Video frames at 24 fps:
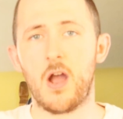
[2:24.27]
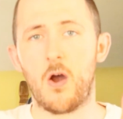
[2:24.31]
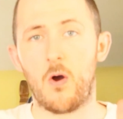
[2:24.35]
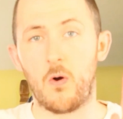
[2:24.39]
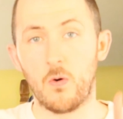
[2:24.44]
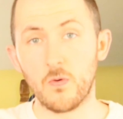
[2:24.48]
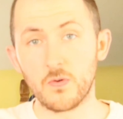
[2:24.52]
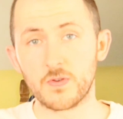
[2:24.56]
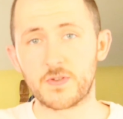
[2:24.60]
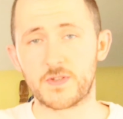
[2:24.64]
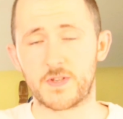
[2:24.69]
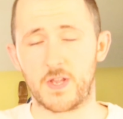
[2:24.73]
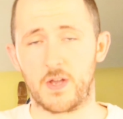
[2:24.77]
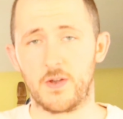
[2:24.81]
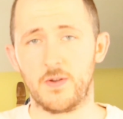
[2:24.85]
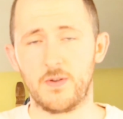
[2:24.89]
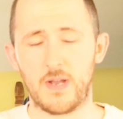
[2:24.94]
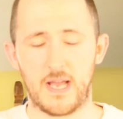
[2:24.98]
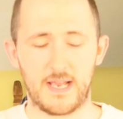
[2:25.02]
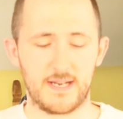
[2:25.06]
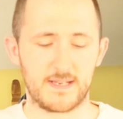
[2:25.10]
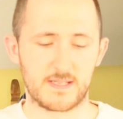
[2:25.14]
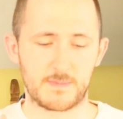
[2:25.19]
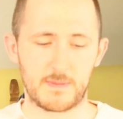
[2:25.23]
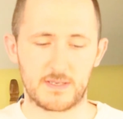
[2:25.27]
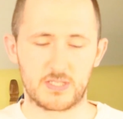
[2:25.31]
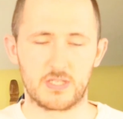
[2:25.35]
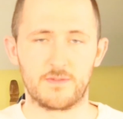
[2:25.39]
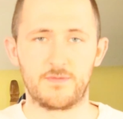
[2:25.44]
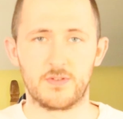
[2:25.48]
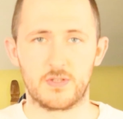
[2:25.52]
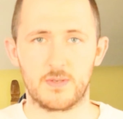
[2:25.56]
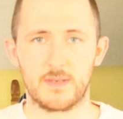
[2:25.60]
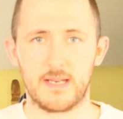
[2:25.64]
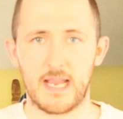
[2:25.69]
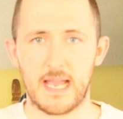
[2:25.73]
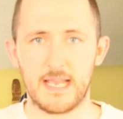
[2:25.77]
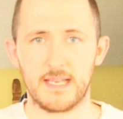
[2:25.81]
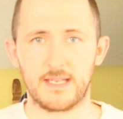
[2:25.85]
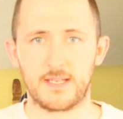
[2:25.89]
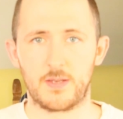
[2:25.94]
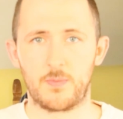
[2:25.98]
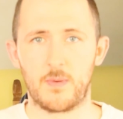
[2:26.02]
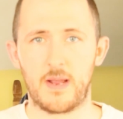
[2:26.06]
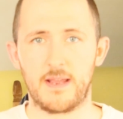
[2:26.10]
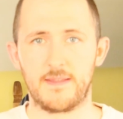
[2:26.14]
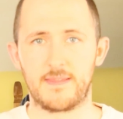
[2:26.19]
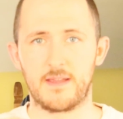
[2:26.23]
Also, and especially if you're doing
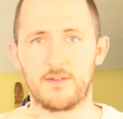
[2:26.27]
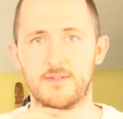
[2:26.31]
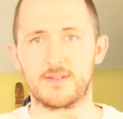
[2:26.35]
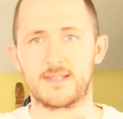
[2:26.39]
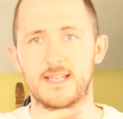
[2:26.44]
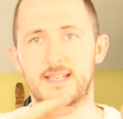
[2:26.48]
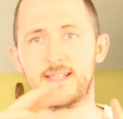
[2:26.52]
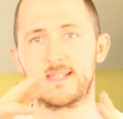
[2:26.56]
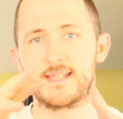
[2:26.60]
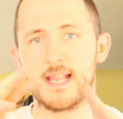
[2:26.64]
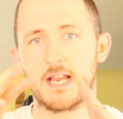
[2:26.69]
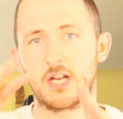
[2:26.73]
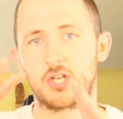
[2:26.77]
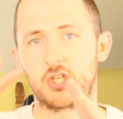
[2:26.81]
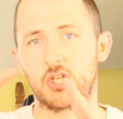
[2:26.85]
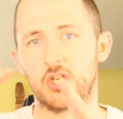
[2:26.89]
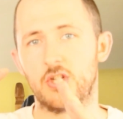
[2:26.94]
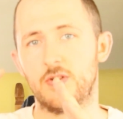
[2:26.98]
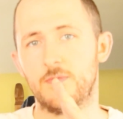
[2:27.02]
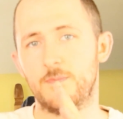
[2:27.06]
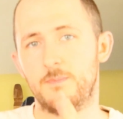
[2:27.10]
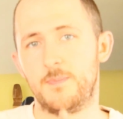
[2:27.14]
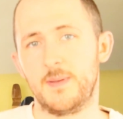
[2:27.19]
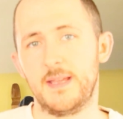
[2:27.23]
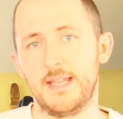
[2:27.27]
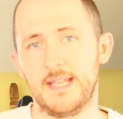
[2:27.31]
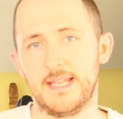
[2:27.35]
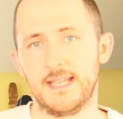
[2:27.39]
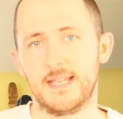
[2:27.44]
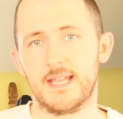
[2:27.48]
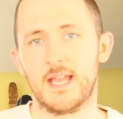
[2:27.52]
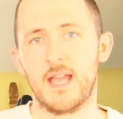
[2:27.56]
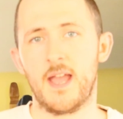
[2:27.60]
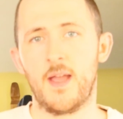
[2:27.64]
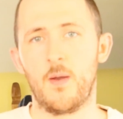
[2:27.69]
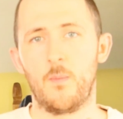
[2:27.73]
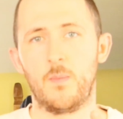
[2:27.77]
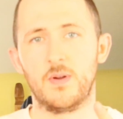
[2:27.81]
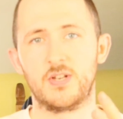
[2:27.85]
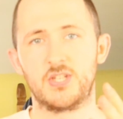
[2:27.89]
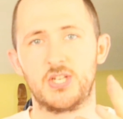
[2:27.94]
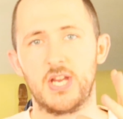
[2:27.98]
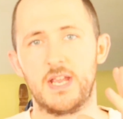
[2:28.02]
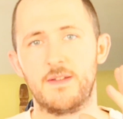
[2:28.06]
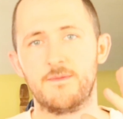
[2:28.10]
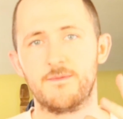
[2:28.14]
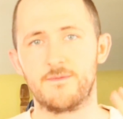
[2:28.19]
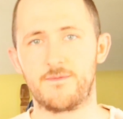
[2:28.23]
AQA, there is a section B, which
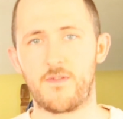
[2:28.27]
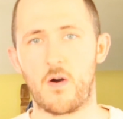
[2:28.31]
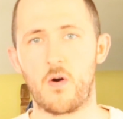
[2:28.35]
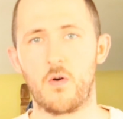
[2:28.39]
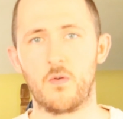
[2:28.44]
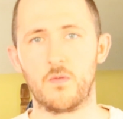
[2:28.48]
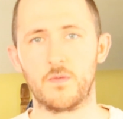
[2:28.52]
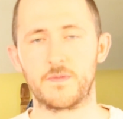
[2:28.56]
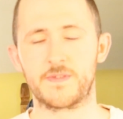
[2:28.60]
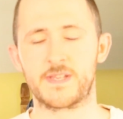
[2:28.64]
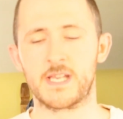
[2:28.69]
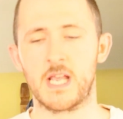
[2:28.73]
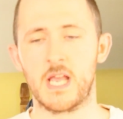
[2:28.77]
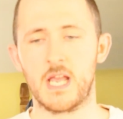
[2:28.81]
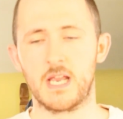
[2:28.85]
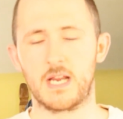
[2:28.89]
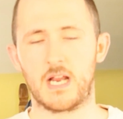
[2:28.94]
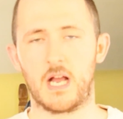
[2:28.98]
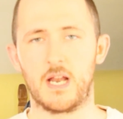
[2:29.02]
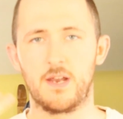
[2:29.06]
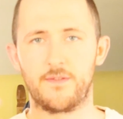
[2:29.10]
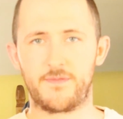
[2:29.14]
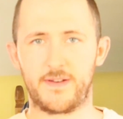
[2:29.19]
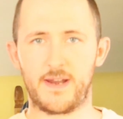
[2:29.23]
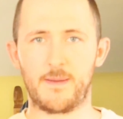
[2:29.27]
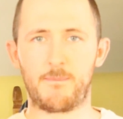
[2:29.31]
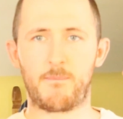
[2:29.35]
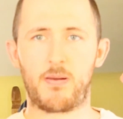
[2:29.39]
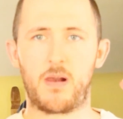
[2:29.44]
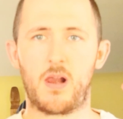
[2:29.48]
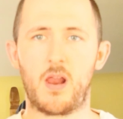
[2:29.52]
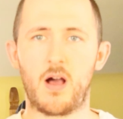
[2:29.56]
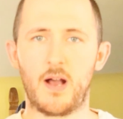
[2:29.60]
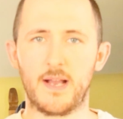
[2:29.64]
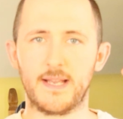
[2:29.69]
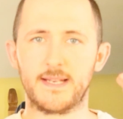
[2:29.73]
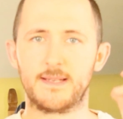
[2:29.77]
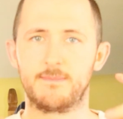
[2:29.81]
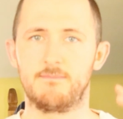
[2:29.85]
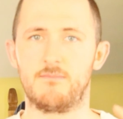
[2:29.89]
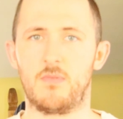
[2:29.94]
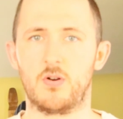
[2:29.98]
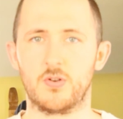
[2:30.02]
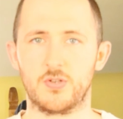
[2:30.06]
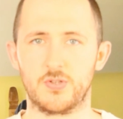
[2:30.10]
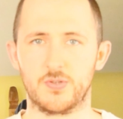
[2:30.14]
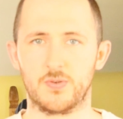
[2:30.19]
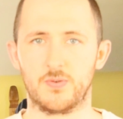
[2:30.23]
involves kind of an applied
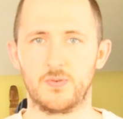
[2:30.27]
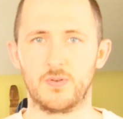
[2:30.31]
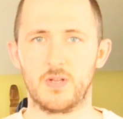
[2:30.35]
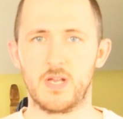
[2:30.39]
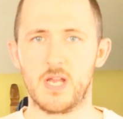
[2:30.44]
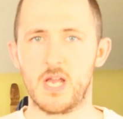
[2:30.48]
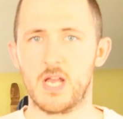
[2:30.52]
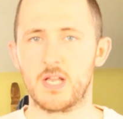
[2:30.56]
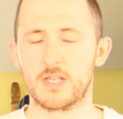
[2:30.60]
module.